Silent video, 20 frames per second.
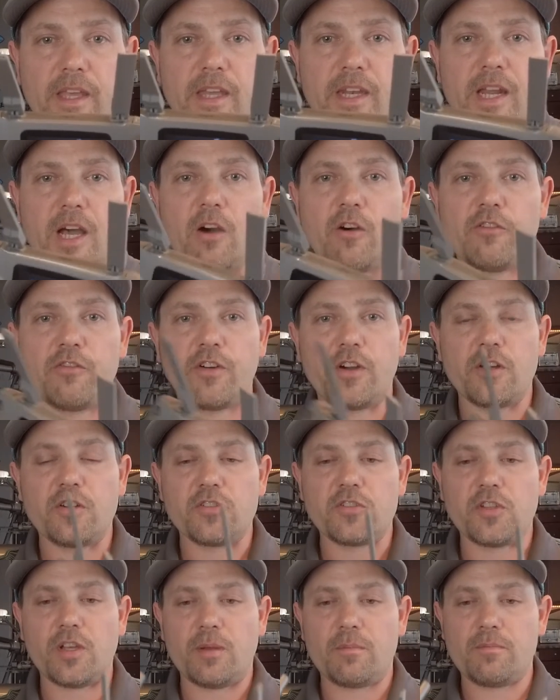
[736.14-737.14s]
and now it
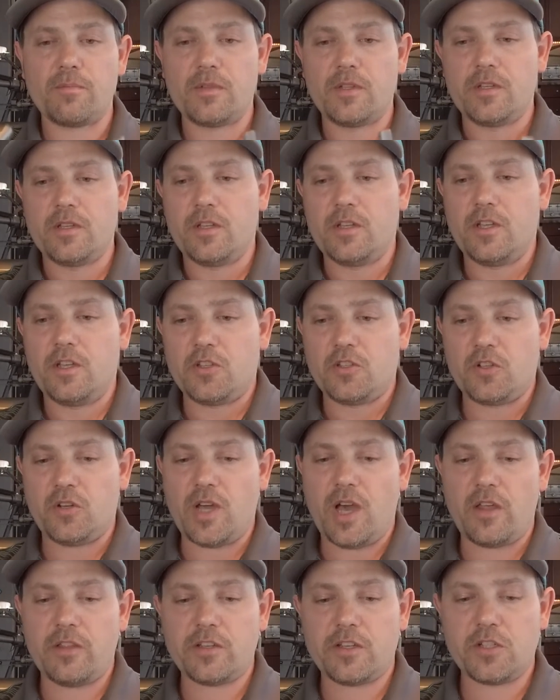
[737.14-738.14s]
fires up. So
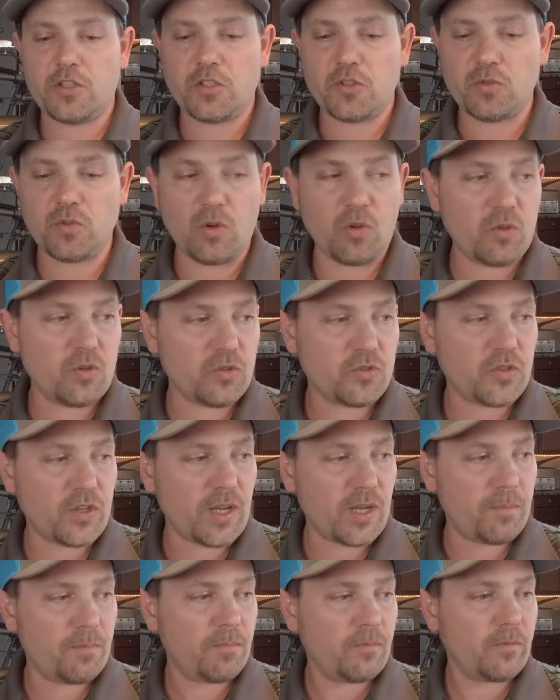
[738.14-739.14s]
now the controller's
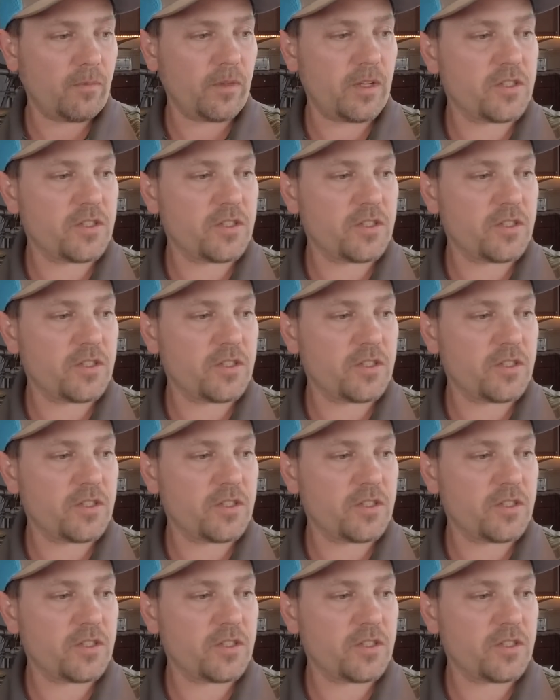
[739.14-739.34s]
up.